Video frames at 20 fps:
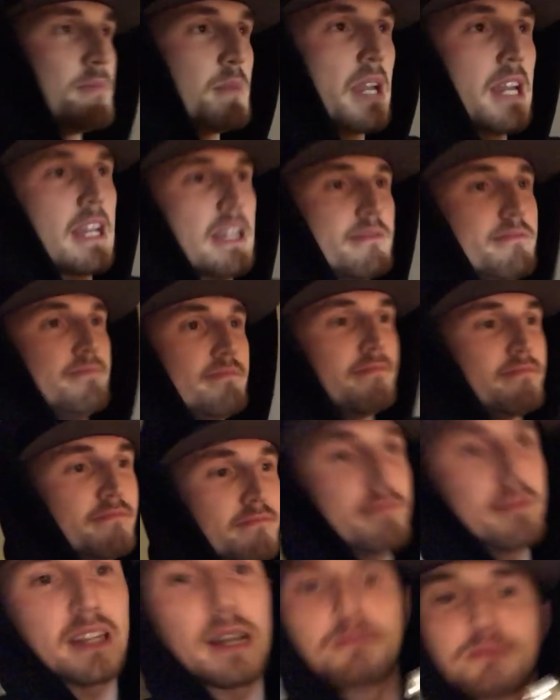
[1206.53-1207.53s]
Mate,
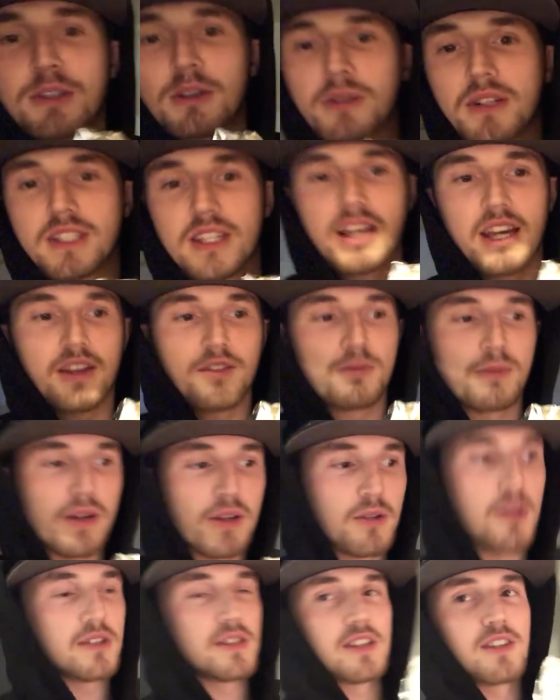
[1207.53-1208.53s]
I'm so excited for my
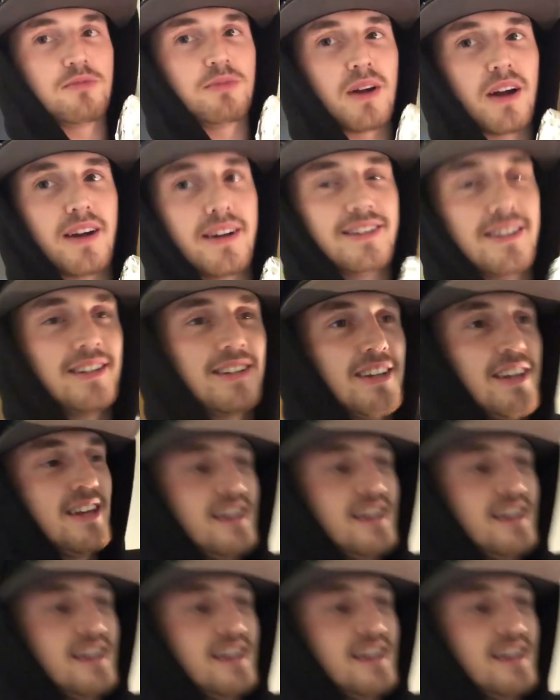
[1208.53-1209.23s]
New Year's Eve party.